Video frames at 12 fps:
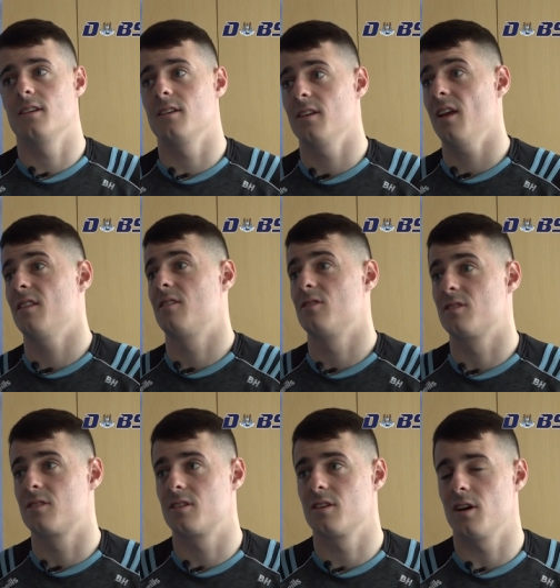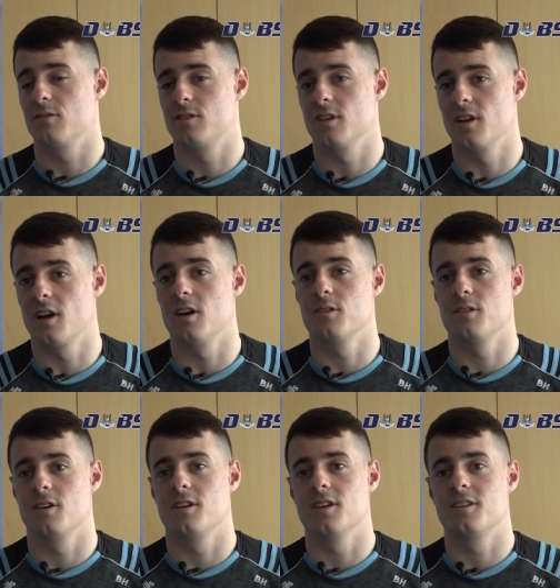Yeah, there's obviously a lot
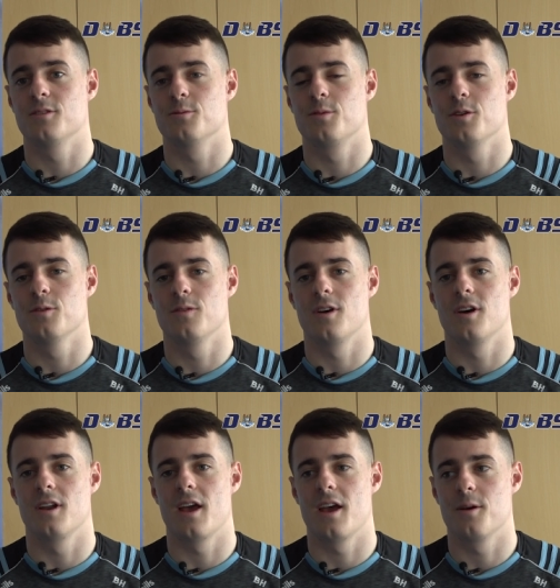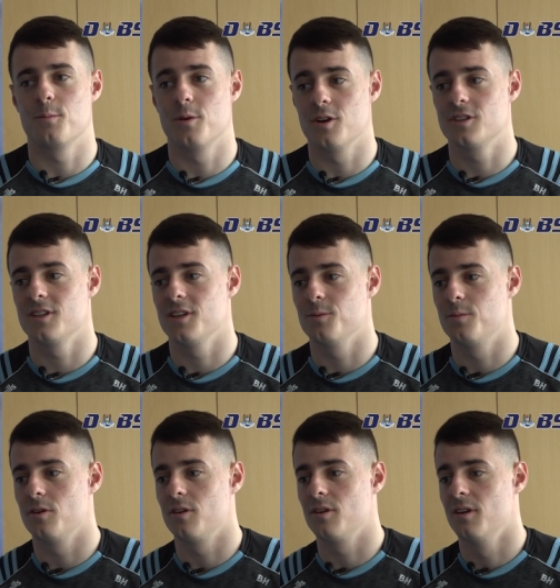I need to improve on personally,
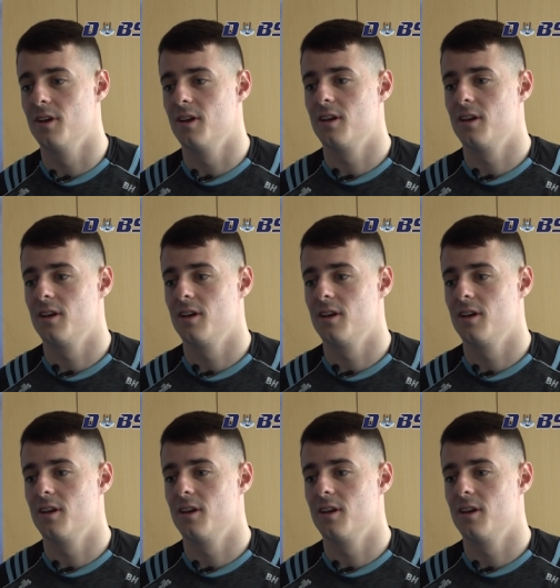but